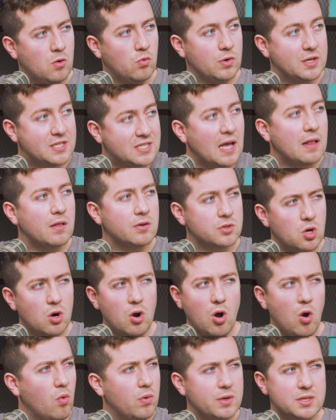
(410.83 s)
Resellers are
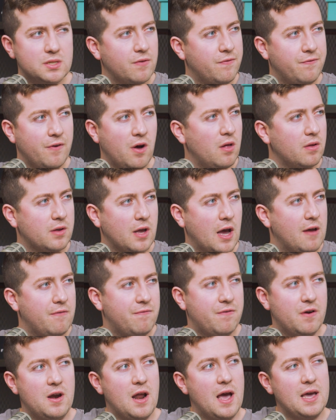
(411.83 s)
always the fall guy
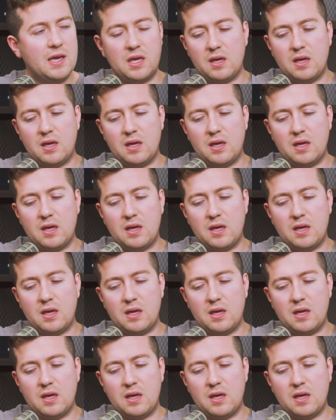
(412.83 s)
for Nike.